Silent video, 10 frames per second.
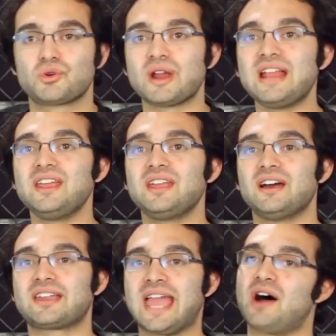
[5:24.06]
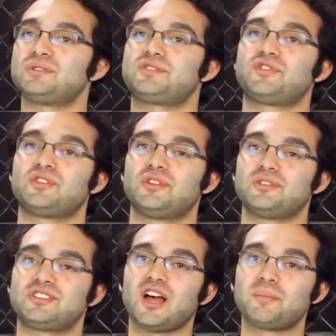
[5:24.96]
Creating accounts for
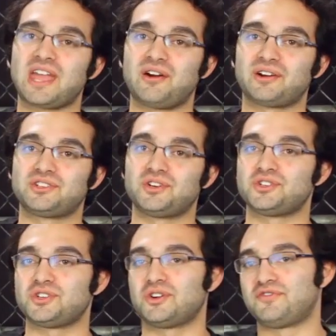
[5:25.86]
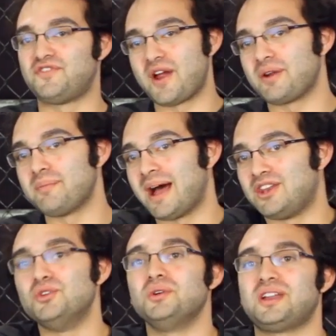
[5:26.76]
sub-characters or very
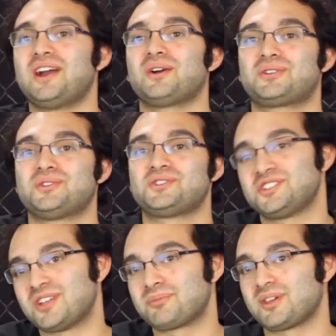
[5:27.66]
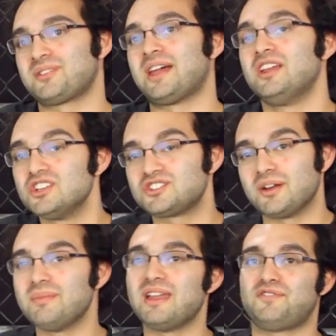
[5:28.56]
minute characters is something that
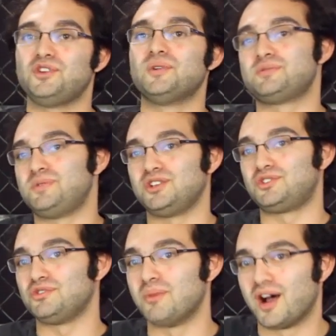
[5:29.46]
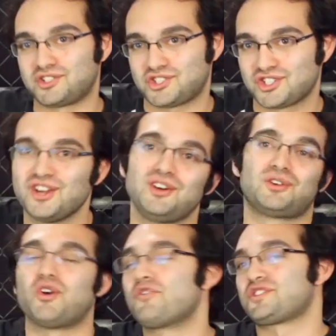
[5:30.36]
some may view as being too much
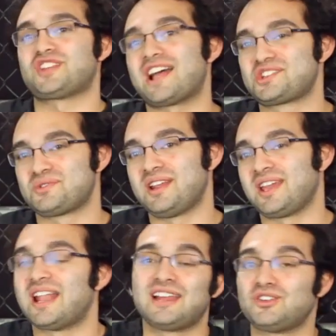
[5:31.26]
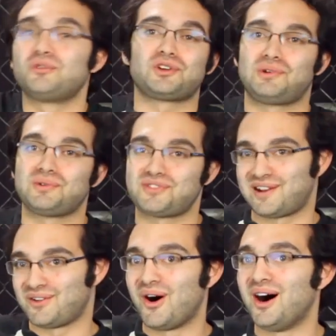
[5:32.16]
or oversaturating, and I don't agree with
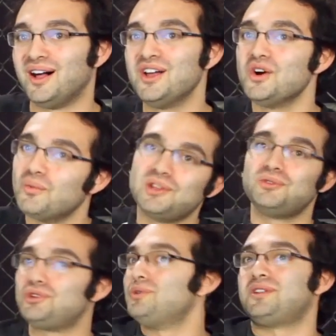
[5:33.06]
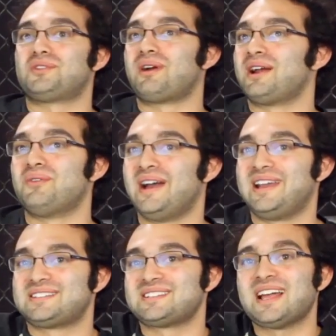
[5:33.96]
that at all when you do it in the right way,
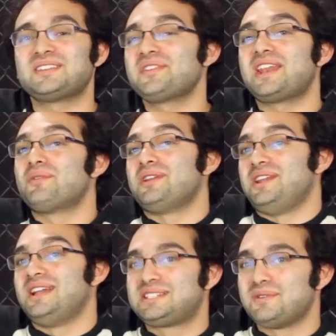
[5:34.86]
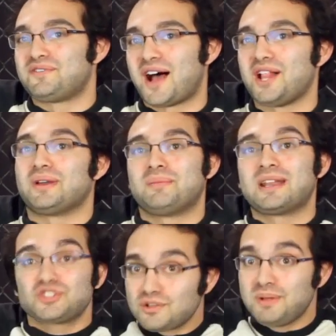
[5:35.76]
because it's not something anyone needs to be following, but
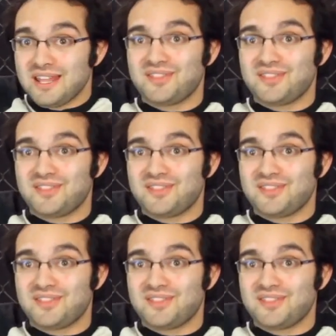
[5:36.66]
it should be